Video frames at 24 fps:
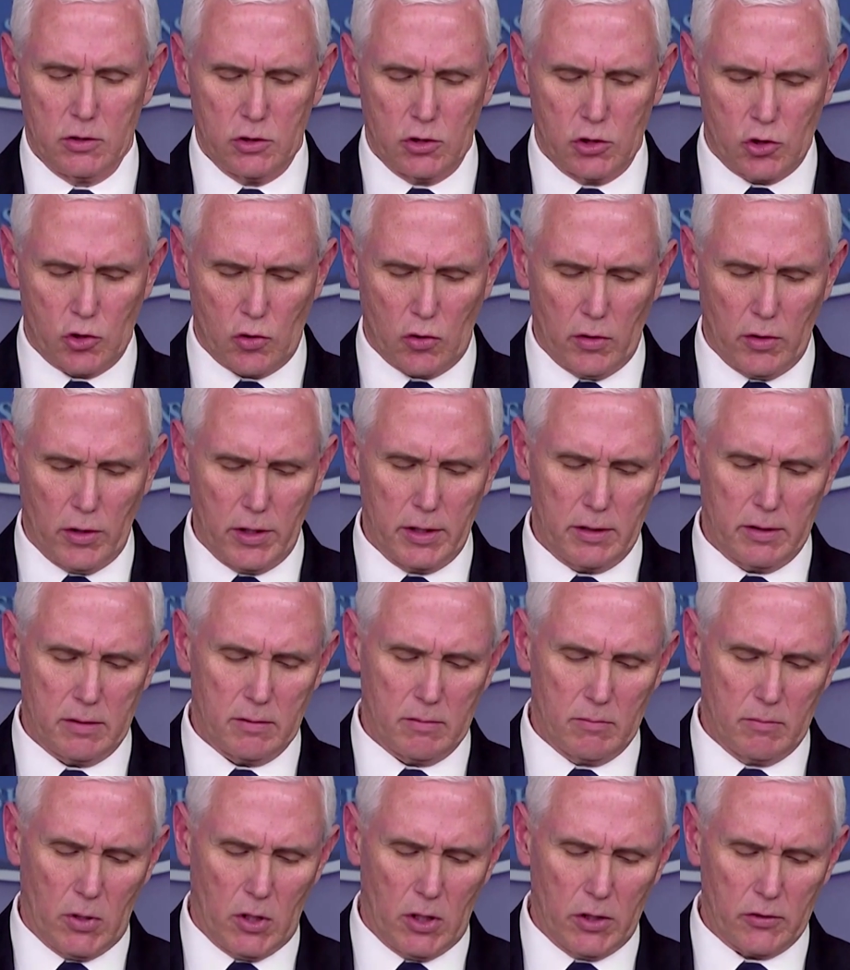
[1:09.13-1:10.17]
Detroit,
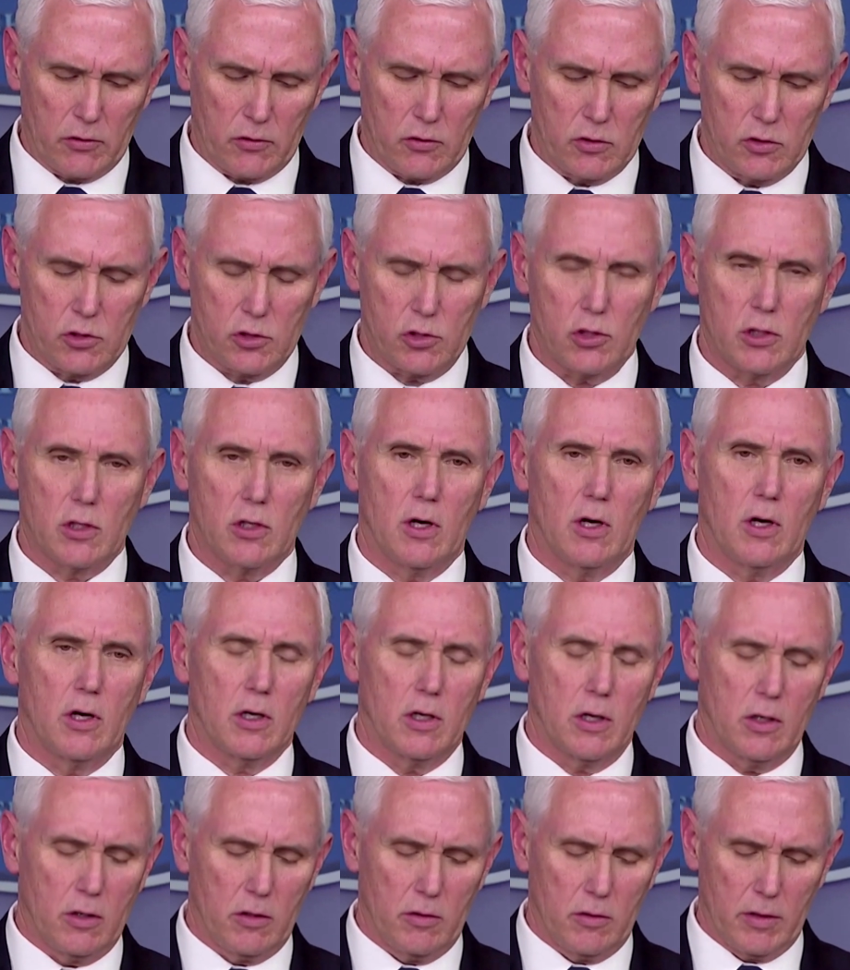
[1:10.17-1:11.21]
Boston,
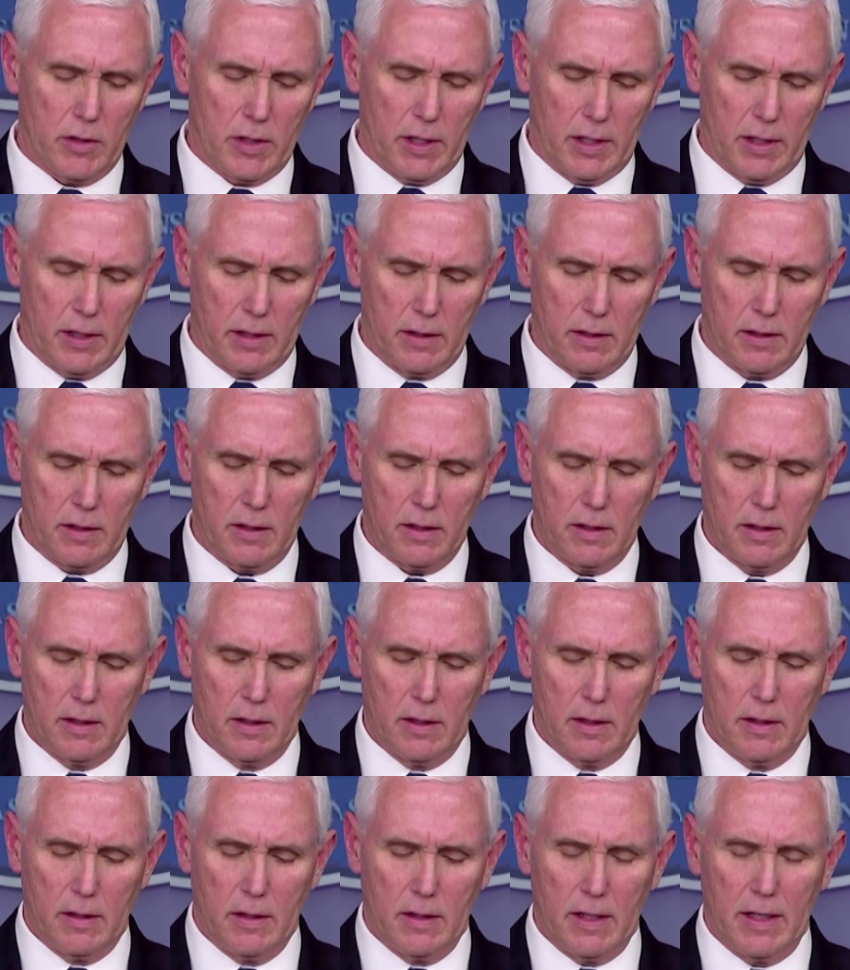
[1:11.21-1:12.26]
Chicago, and,
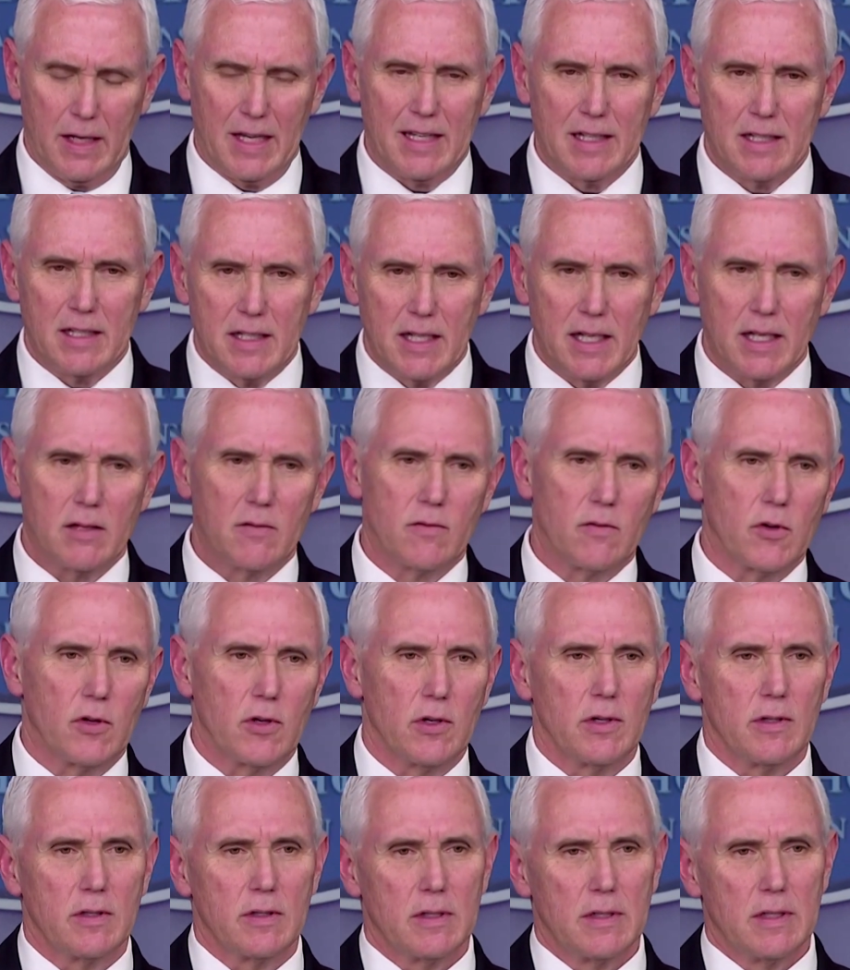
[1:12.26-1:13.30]
and
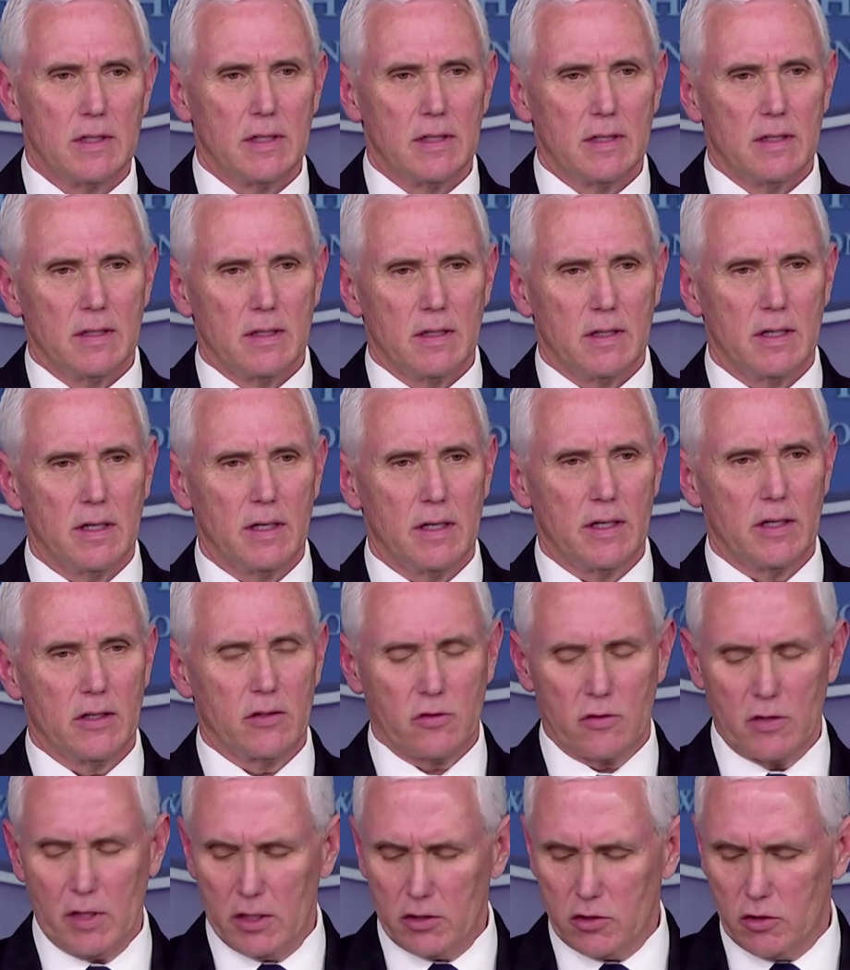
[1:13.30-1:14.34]
Denver, uh,
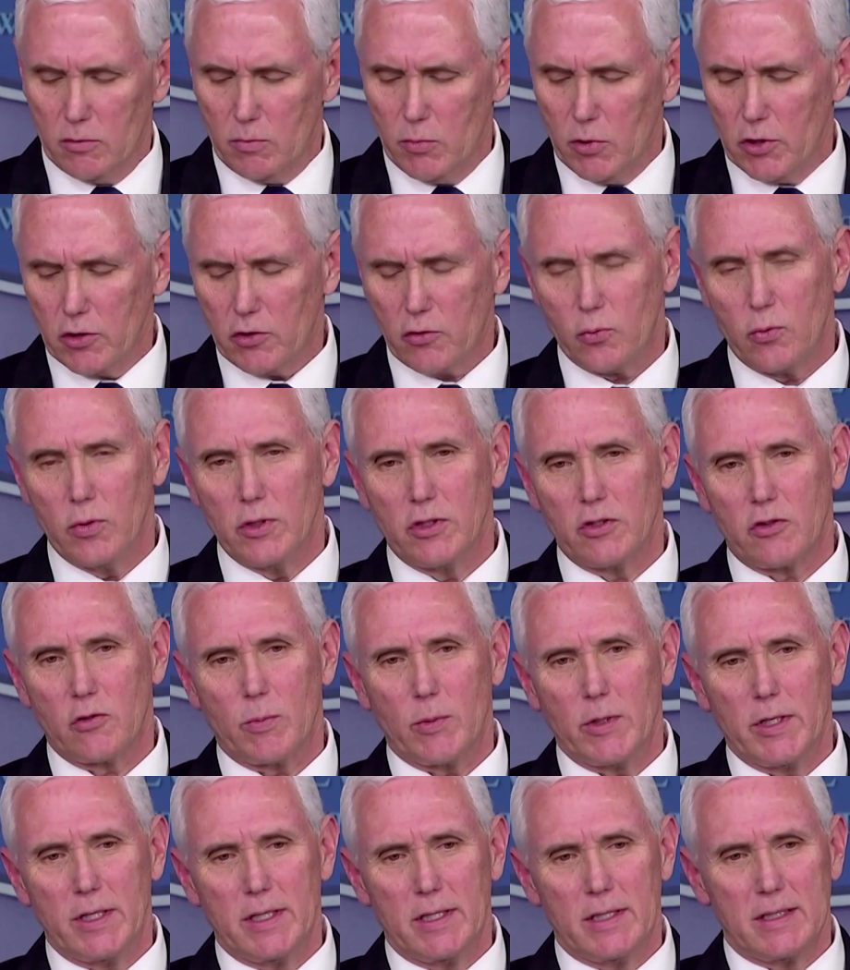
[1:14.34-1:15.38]
as Doctor Birx will
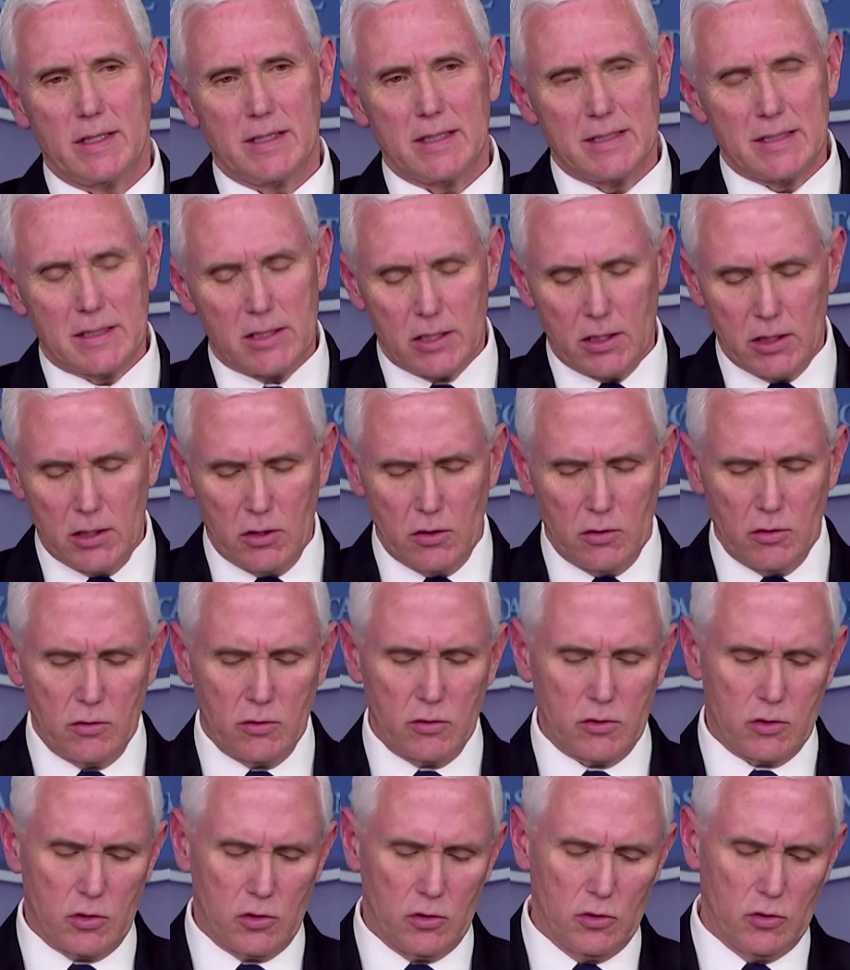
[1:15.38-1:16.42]
explain,
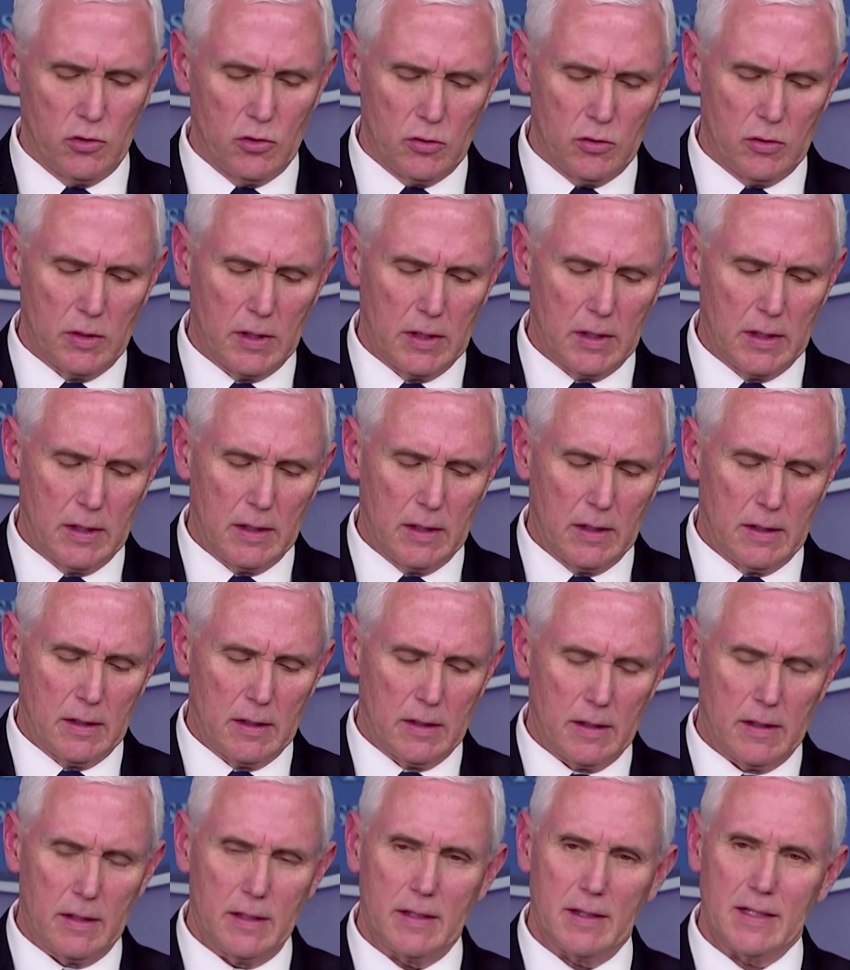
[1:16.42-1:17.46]
continue to
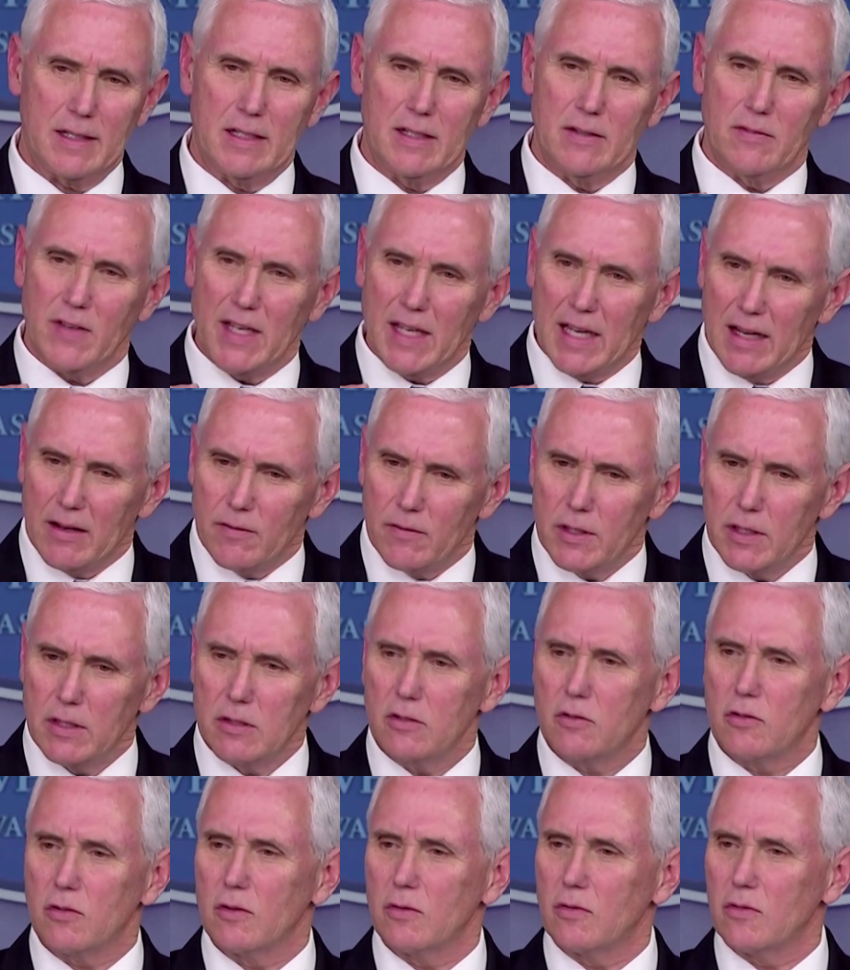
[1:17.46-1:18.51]
Uh, give
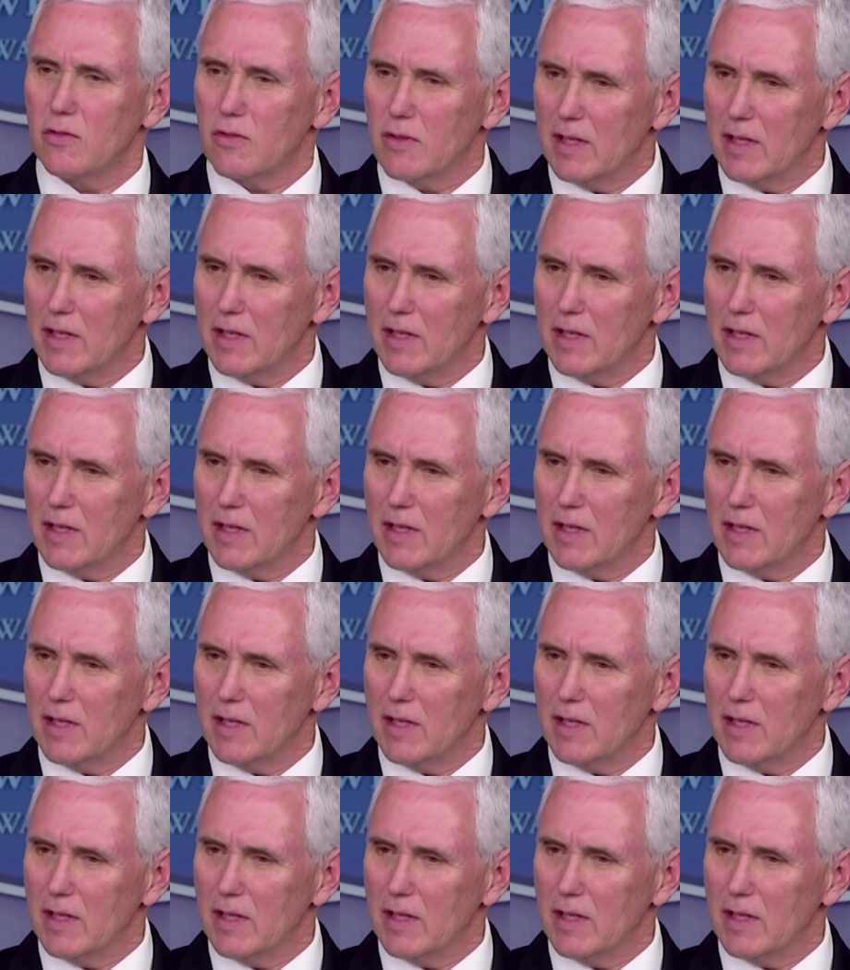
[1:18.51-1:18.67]
evidence of